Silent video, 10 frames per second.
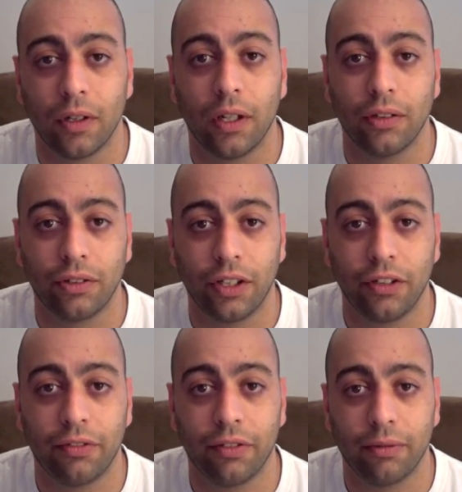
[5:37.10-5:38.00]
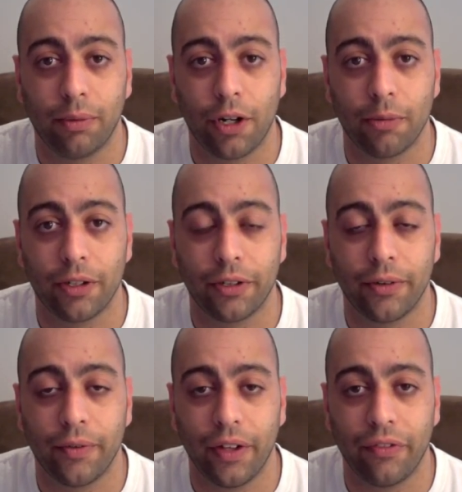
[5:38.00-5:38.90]
Steve Ballmer,
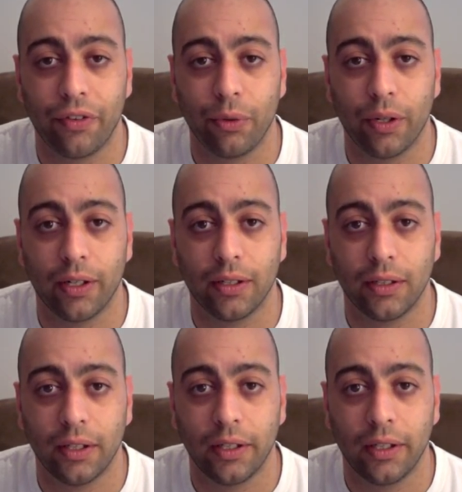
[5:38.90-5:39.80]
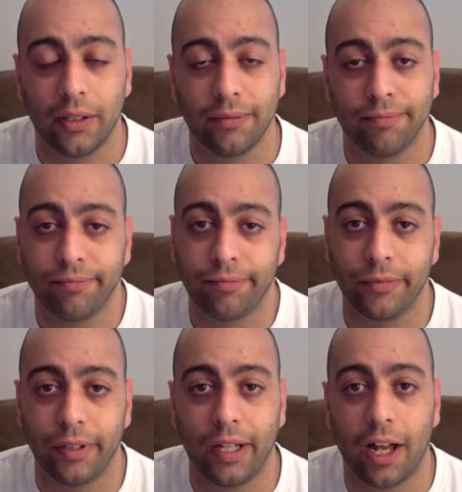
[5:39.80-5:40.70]
if you
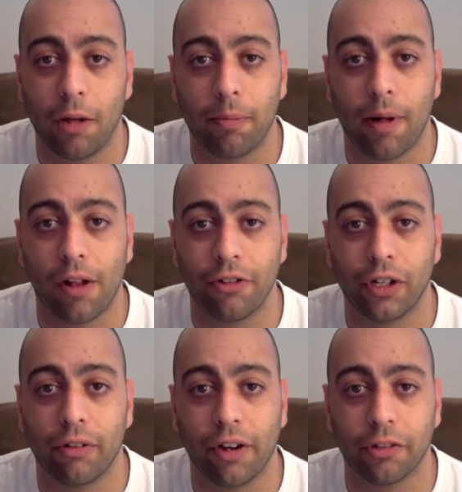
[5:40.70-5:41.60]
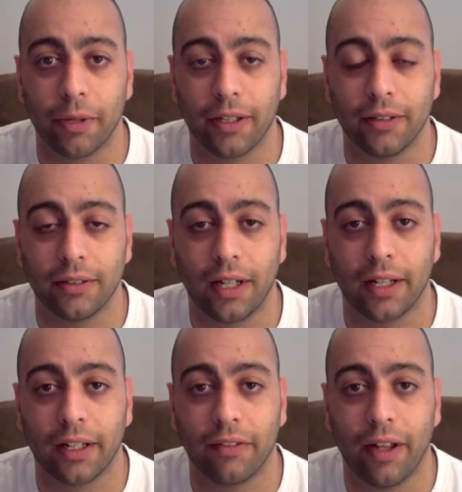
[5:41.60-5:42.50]
need help polishing your resume, I
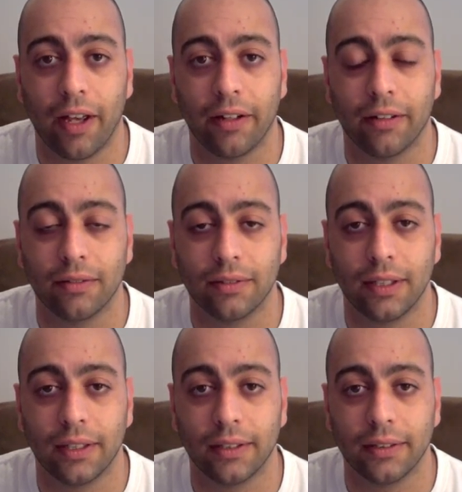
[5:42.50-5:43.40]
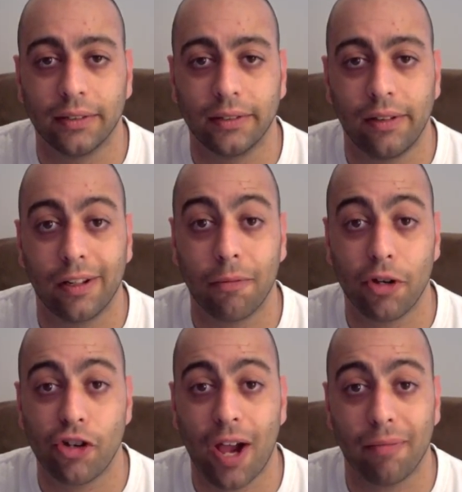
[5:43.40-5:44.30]
can give you a hand. Give me a
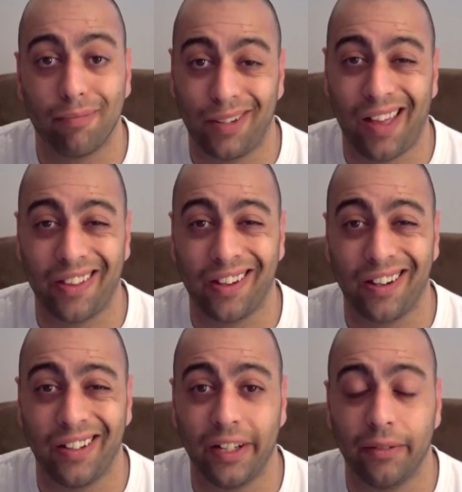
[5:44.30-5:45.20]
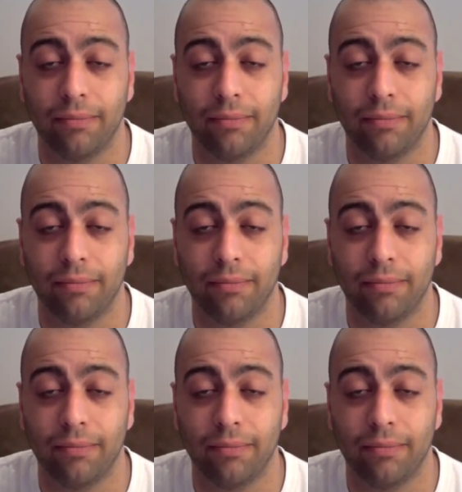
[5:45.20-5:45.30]
shout. I think you're going to need it.